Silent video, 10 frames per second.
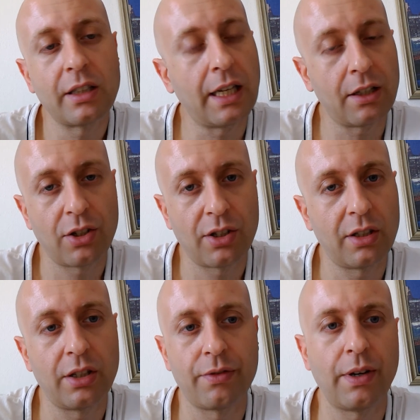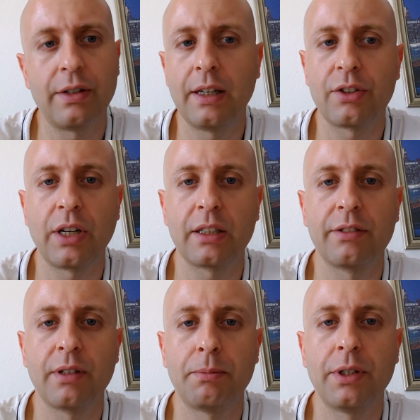Yes, it is very
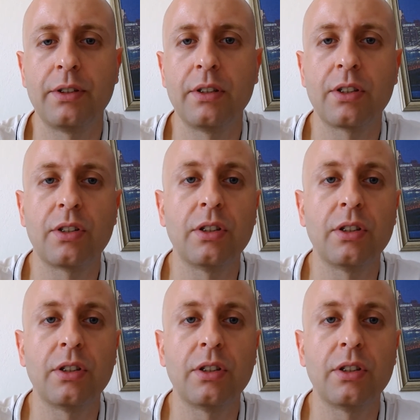attractive appearance.